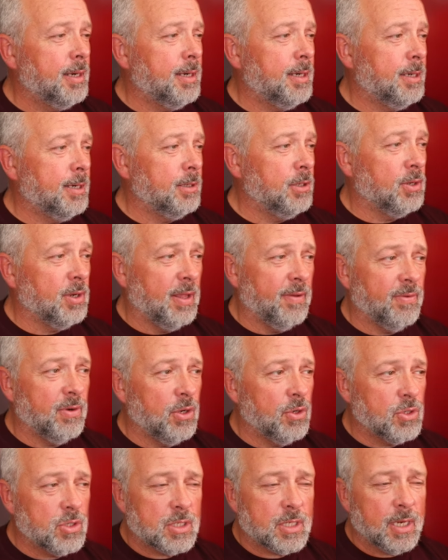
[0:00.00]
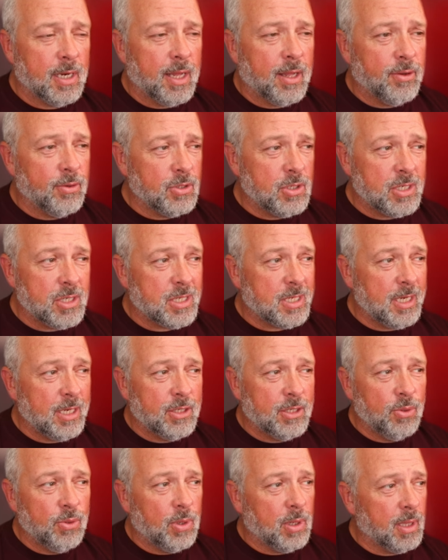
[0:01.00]
You can even use a Synology
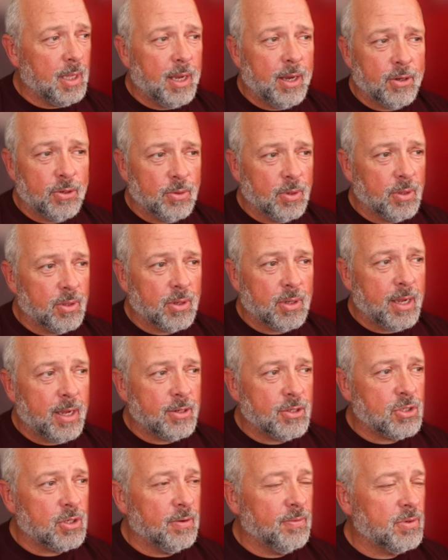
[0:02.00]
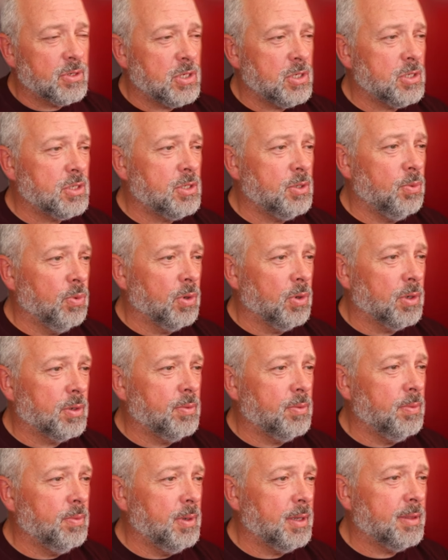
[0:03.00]
C2 cloud or other cloud services to work
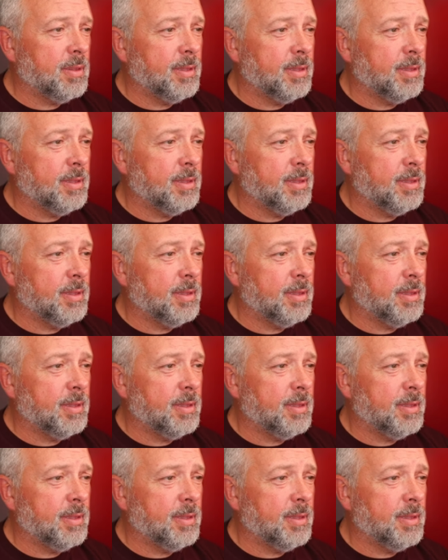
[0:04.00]
with